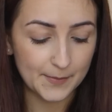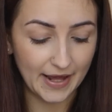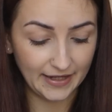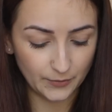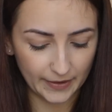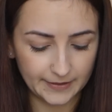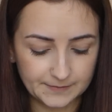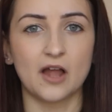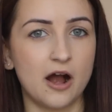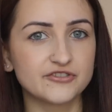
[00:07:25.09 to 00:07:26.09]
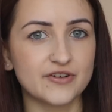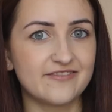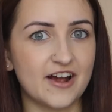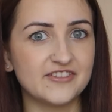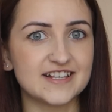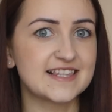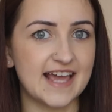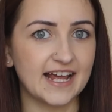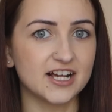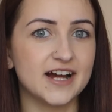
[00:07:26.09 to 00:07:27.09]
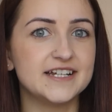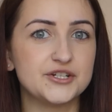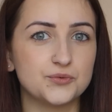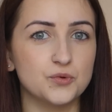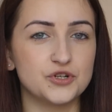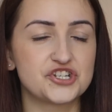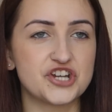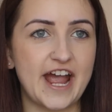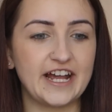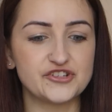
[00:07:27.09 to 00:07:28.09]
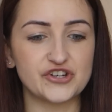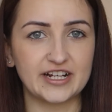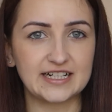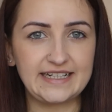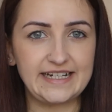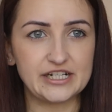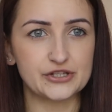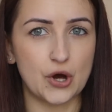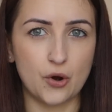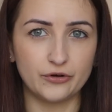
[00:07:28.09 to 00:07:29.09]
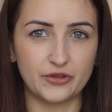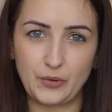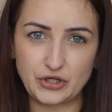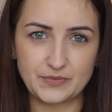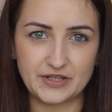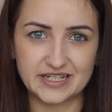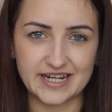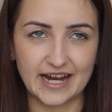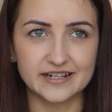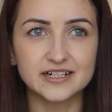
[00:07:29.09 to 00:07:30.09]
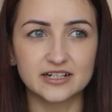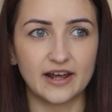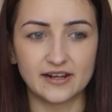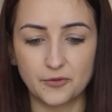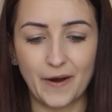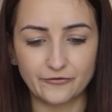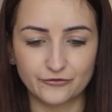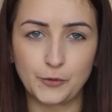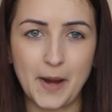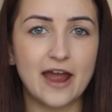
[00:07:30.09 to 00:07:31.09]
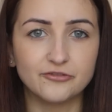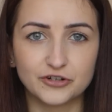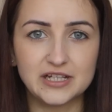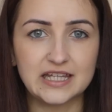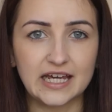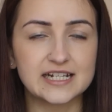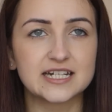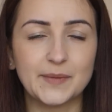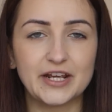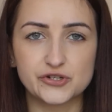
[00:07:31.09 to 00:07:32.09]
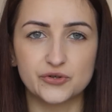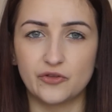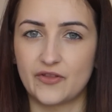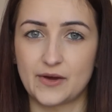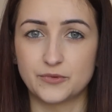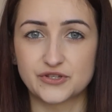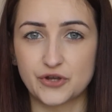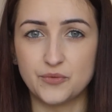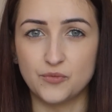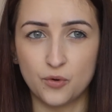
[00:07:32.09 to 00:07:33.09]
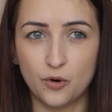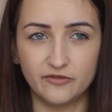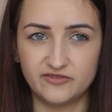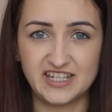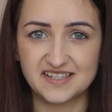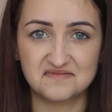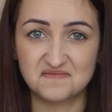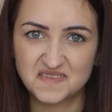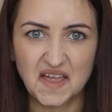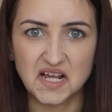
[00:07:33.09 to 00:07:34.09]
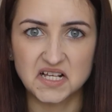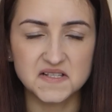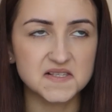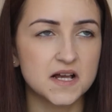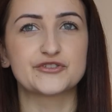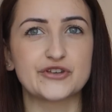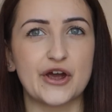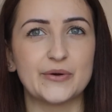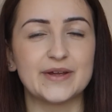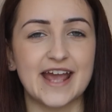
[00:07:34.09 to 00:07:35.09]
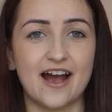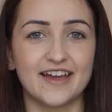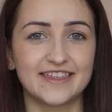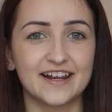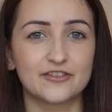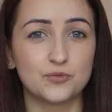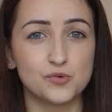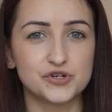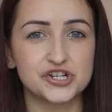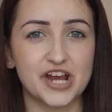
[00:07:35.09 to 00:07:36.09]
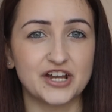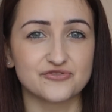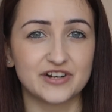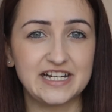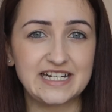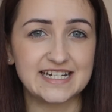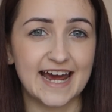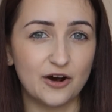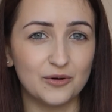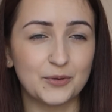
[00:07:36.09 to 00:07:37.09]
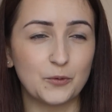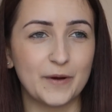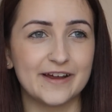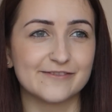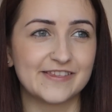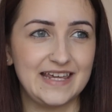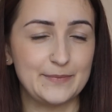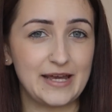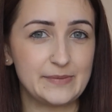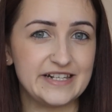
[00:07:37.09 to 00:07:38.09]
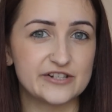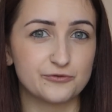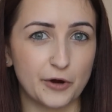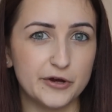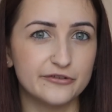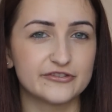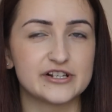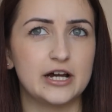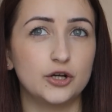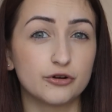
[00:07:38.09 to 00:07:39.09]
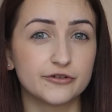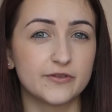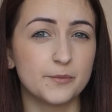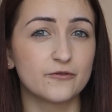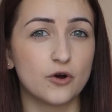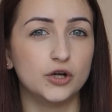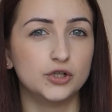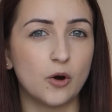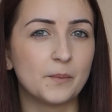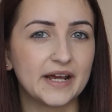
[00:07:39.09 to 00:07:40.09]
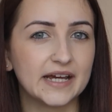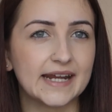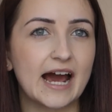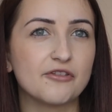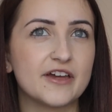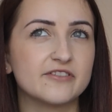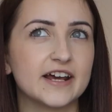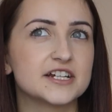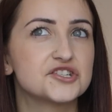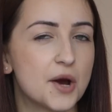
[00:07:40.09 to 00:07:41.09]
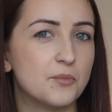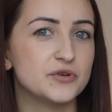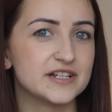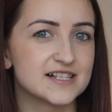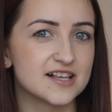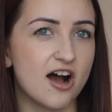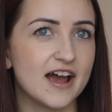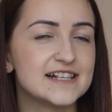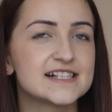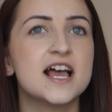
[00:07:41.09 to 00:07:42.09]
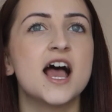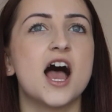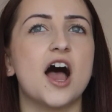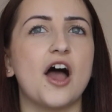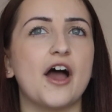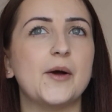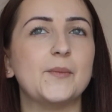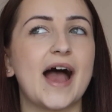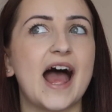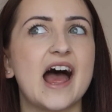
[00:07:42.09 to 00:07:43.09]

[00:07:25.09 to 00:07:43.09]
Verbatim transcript: But anyway, after I found this thing, I did a water change and cleaned the whole of the bottom of the tank. Like, I went through everything to make sure that there was no more of these things. So yeah, I think the water change really did help with the baby's growth. A lot of them have got a lot bigger now, they've like doubled in size, and